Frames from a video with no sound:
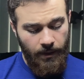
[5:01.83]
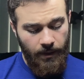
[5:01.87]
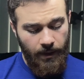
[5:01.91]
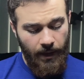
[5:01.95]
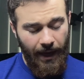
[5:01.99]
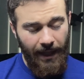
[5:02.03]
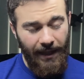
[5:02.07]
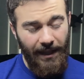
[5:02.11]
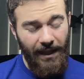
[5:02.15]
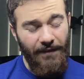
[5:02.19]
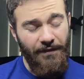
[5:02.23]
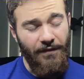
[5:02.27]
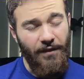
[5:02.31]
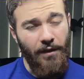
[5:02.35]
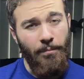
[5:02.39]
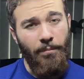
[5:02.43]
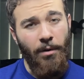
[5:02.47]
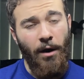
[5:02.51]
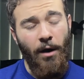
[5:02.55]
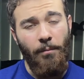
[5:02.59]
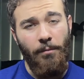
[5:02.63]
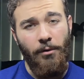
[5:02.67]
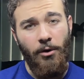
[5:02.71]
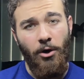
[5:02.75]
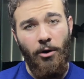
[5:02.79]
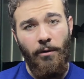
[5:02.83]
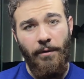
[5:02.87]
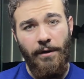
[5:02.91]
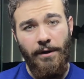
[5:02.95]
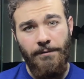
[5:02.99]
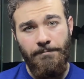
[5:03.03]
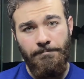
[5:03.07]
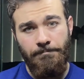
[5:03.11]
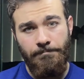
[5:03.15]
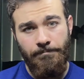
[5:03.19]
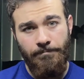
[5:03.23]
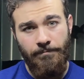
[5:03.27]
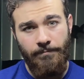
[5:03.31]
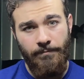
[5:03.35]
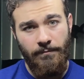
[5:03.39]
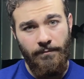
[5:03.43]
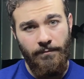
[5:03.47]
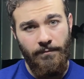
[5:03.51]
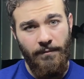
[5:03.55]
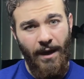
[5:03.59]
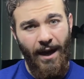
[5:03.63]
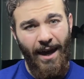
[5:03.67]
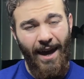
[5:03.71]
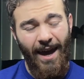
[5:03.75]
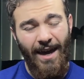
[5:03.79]
I left the pump going.
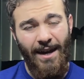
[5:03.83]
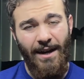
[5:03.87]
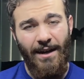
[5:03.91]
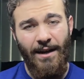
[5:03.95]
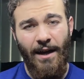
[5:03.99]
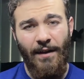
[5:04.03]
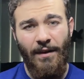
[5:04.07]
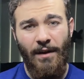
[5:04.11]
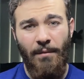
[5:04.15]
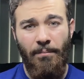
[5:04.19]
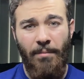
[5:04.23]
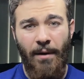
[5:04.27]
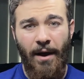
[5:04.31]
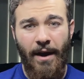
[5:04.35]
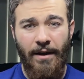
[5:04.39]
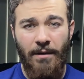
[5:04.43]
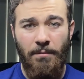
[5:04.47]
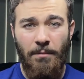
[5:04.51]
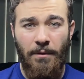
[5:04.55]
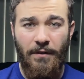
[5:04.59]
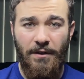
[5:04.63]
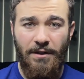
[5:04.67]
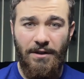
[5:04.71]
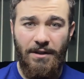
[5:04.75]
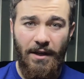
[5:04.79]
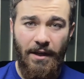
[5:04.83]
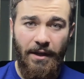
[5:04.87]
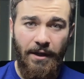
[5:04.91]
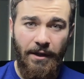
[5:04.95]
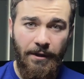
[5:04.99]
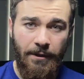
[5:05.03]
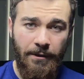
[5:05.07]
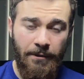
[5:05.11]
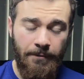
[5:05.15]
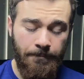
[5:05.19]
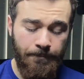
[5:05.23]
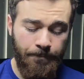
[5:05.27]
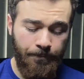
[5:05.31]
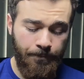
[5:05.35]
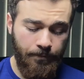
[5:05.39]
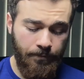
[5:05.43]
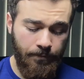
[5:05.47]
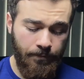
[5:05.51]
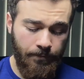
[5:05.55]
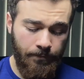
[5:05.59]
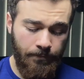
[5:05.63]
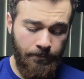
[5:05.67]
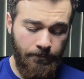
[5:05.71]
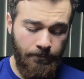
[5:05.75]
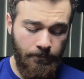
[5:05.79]
I had it on the bottom of the tank.
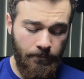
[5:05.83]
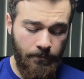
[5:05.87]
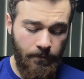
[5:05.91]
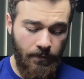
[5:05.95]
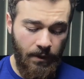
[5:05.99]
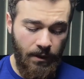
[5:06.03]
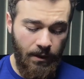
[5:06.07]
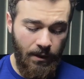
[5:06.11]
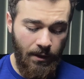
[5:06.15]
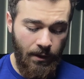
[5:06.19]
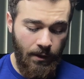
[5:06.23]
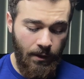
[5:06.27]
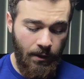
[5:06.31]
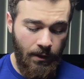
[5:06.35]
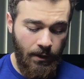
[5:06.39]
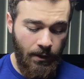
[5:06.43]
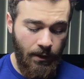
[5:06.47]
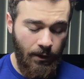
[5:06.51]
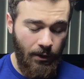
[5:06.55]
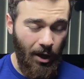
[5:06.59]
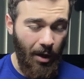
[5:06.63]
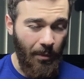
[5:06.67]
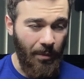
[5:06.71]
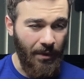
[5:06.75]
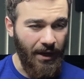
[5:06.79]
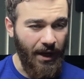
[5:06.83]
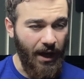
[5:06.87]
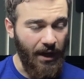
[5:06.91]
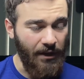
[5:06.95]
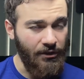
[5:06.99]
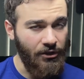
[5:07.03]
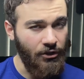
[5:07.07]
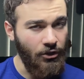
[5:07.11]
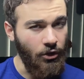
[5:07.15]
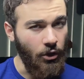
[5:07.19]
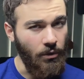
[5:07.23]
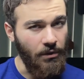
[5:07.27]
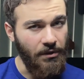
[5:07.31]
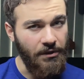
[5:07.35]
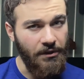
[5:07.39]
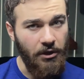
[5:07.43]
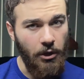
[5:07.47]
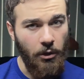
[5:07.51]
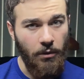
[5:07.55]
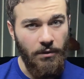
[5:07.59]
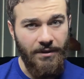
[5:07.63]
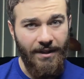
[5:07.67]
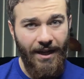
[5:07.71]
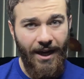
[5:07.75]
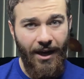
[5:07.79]
Nubbin got so
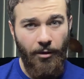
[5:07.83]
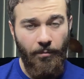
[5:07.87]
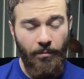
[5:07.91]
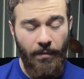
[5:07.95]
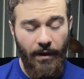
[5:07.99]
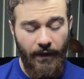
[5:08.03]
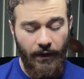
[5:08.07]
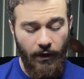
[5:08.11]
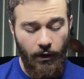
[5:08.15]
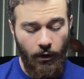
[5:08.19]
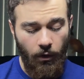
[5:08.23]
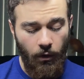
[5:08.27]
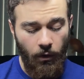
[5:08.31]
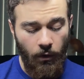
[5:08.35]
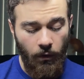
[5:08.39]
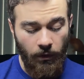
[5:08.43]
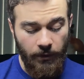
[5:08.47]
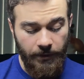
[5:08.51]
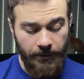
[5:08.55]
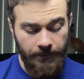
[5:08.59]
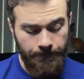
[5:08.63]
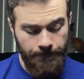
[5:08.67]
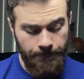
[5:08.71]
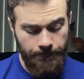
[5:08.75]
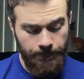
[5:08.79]
slowed down by the cold